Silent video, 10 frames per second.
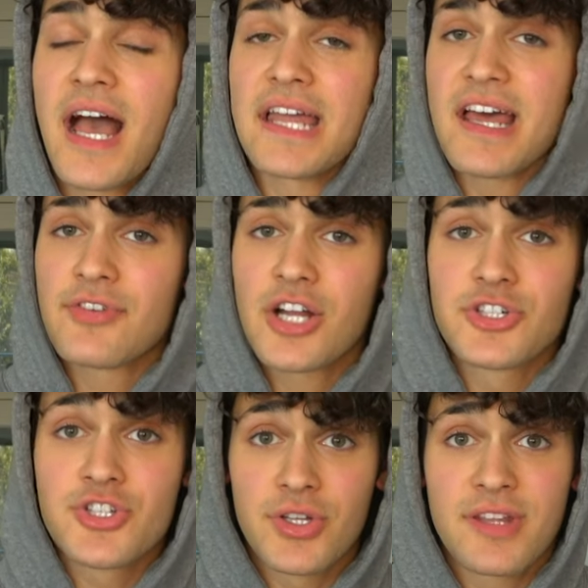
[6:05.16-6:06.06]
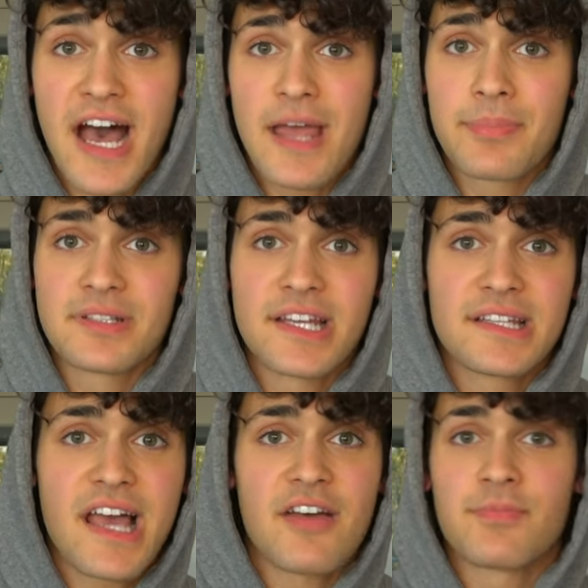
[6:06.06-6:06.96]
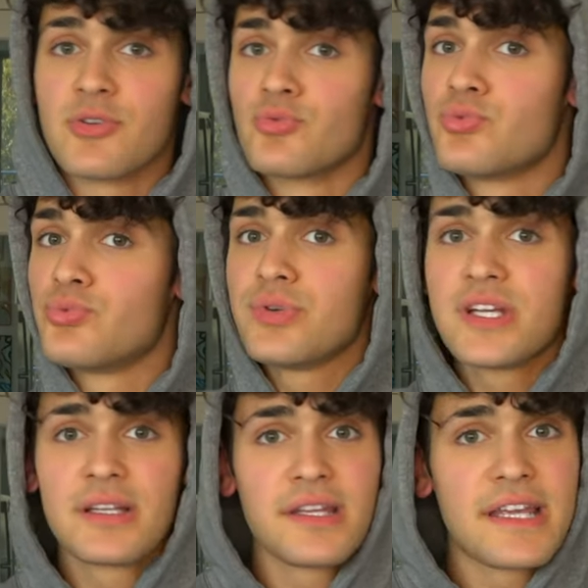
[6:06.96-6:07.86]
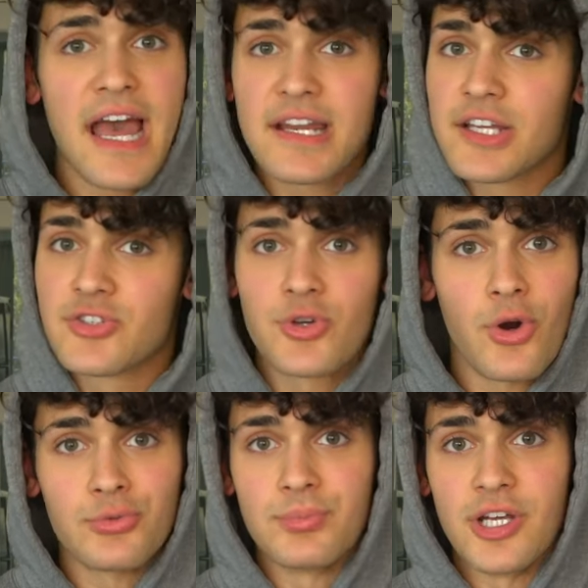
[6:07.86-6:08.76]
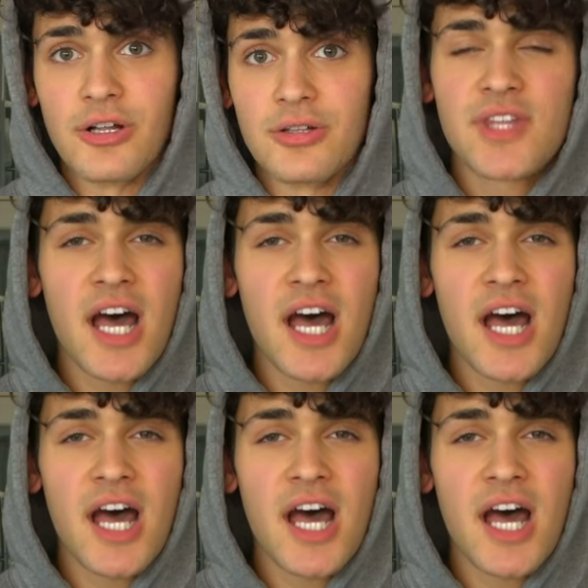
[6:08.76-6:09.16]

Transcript: I never understood the hype, but lately I've been really getting into oatmeal.